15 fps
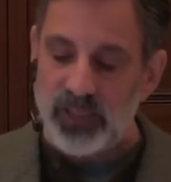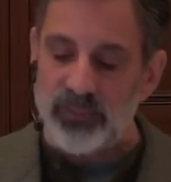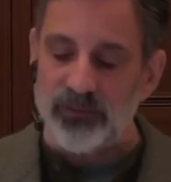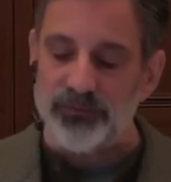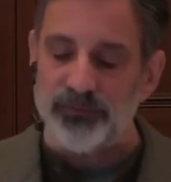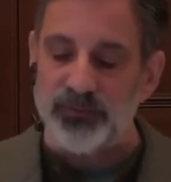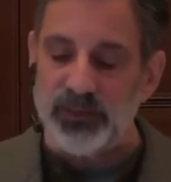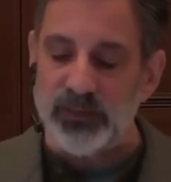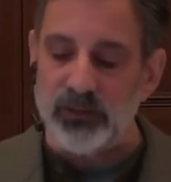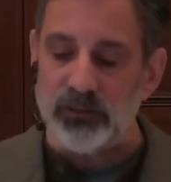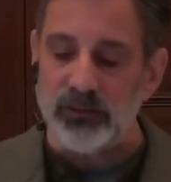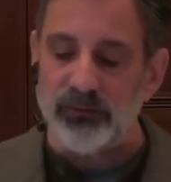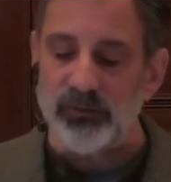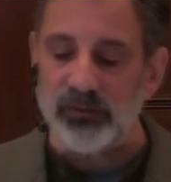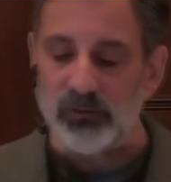The fear
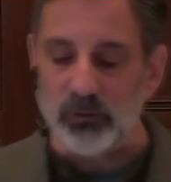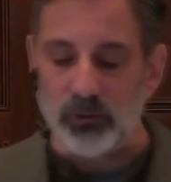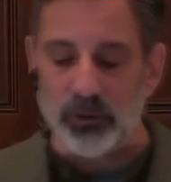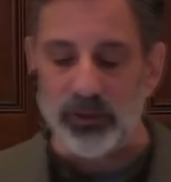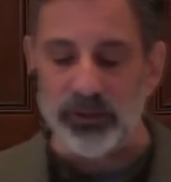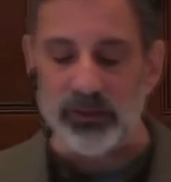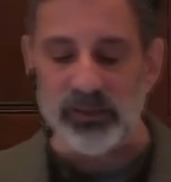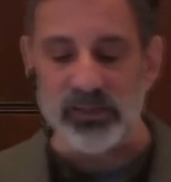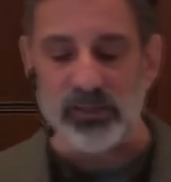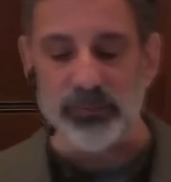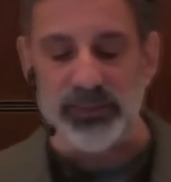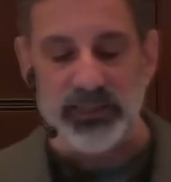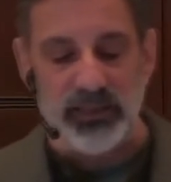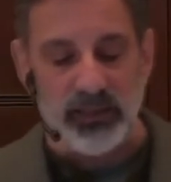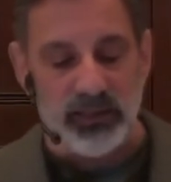of the Lord is the
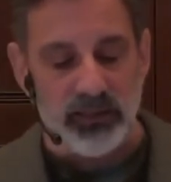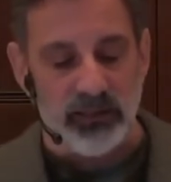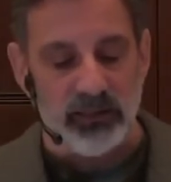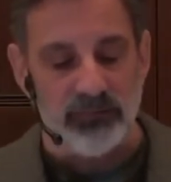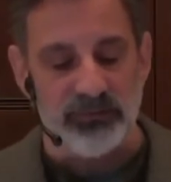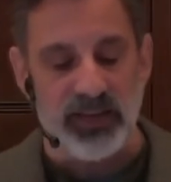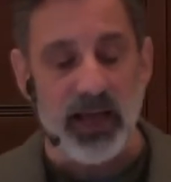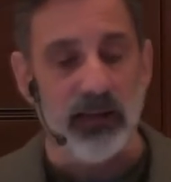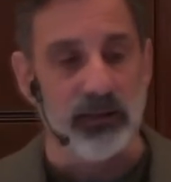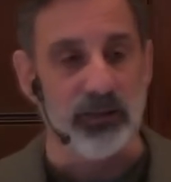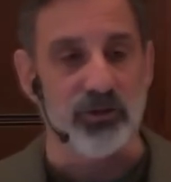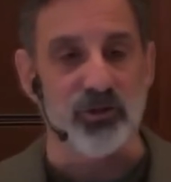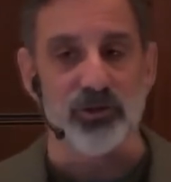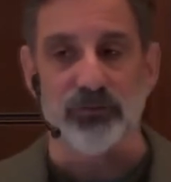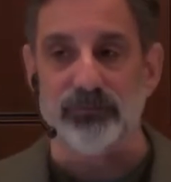beginning of
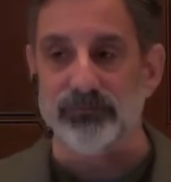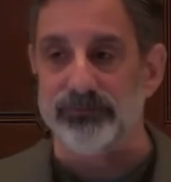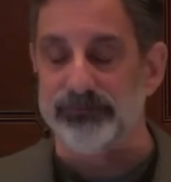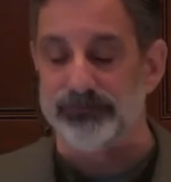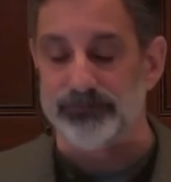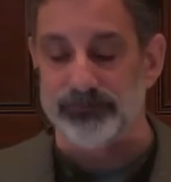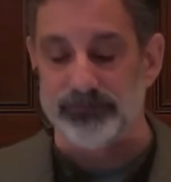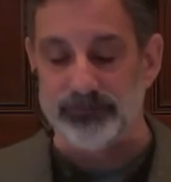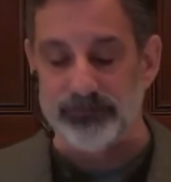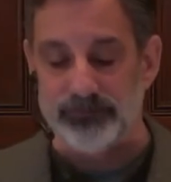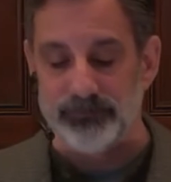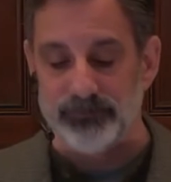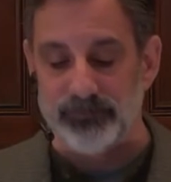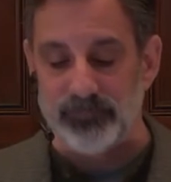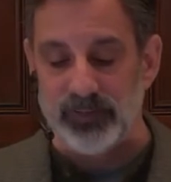knowledge.
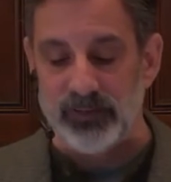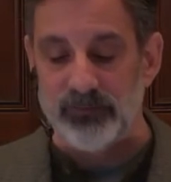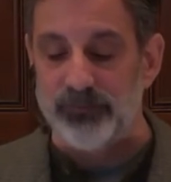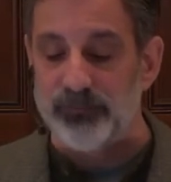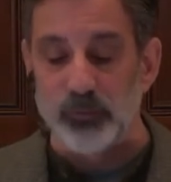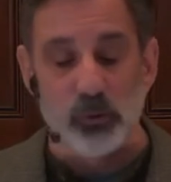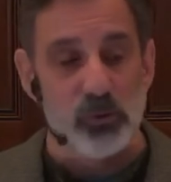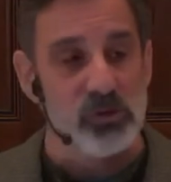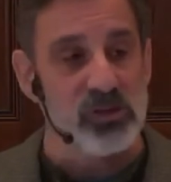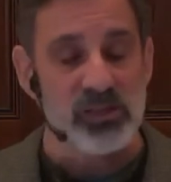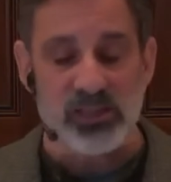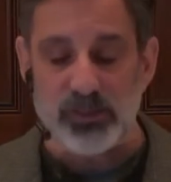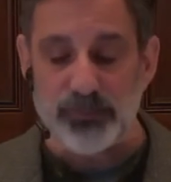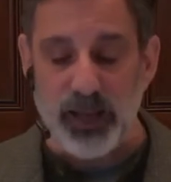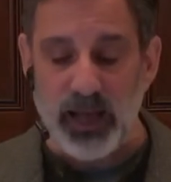Fools
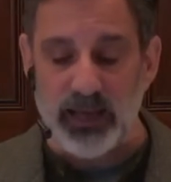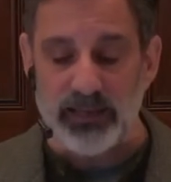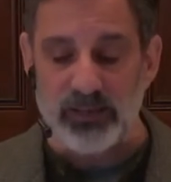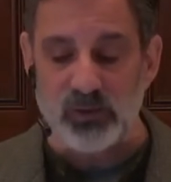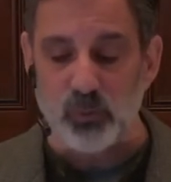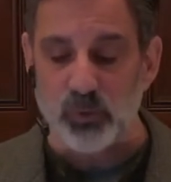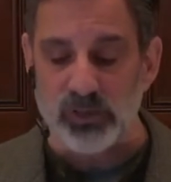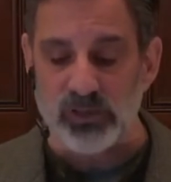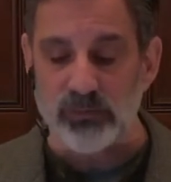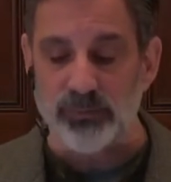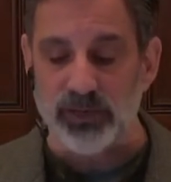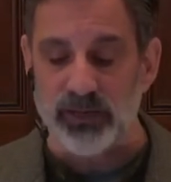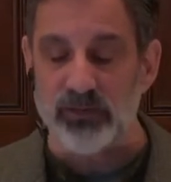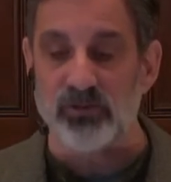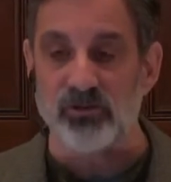despise wisdom
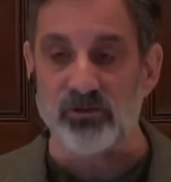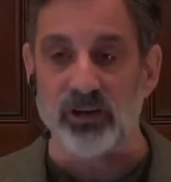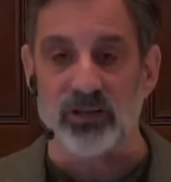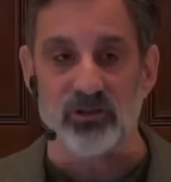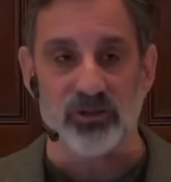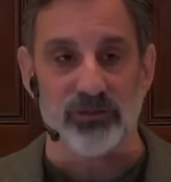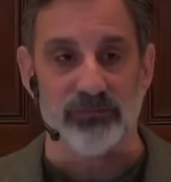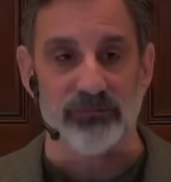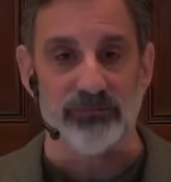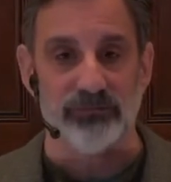and instruction.